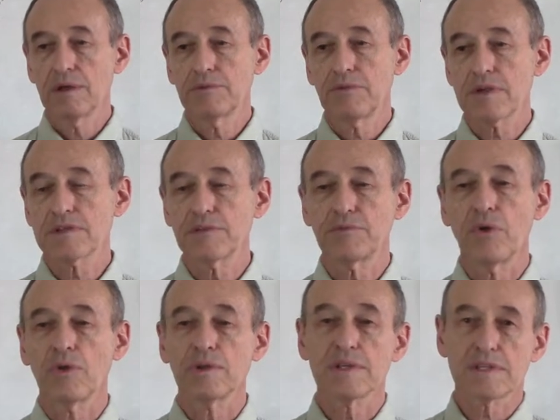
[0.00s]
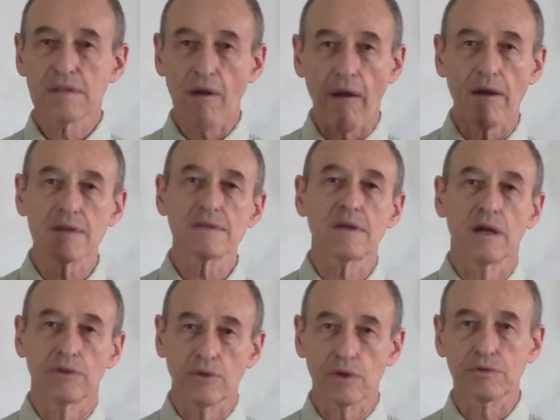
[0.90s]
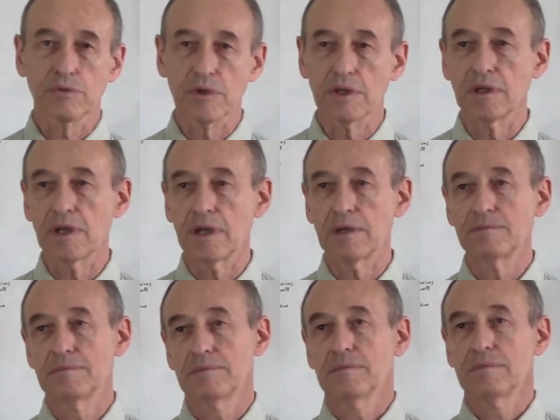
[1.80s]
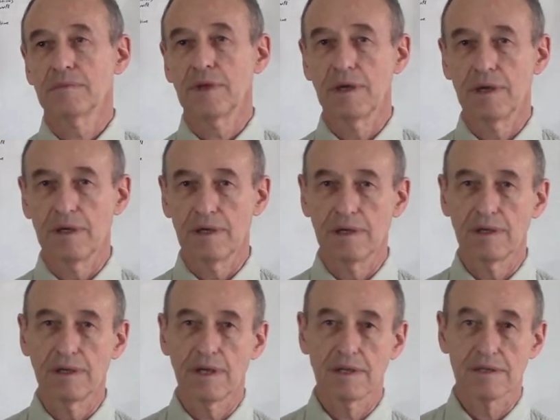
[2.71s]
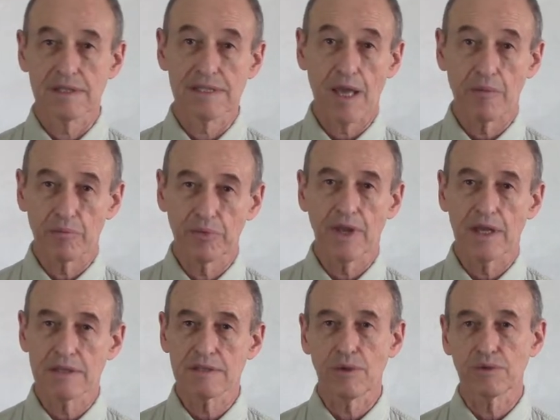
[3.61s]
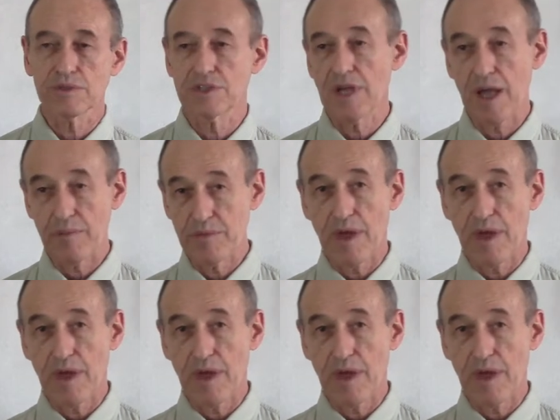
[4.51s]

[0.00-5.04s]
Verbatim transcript: First of all, the stars are not really at the same place all the time.